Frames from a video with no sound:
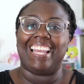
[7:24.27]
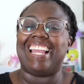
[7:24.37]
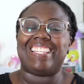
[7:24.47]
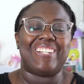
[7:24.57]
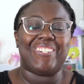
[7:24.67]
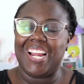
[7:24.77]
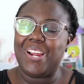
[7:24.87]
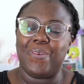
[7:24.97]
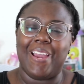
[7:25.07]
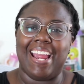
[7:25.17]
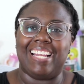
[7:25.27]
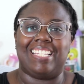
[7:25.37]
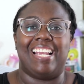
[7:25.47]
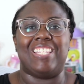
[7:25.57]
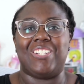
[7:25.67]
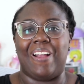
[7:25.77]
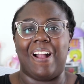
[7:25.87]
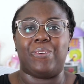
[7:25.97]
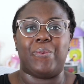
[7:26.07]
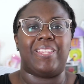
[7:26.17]
It's a great way to
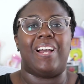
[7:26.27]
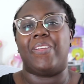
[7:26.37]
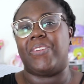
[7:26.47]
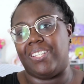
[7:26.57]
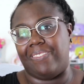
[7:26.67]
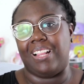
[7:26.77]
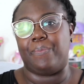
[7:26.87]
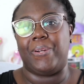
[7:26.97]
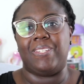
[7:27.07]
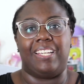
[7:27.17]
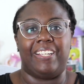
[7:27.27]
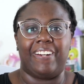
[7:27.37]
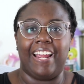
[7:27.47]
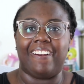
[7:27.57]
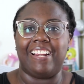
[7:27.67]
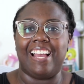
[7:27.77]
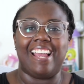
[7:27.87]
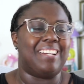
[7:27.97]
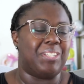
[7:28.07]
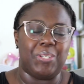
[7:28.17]
interact with other developers in your area
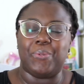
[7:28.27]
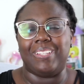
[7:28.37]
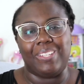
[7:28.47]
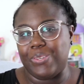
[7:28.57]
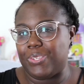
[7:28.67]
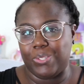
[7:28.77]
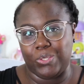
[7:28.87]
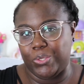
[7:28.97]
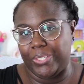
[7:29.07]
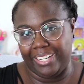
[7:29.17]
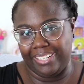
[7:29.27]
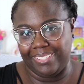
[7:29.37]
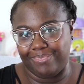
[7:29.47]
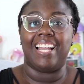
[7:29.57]
and do a little social good.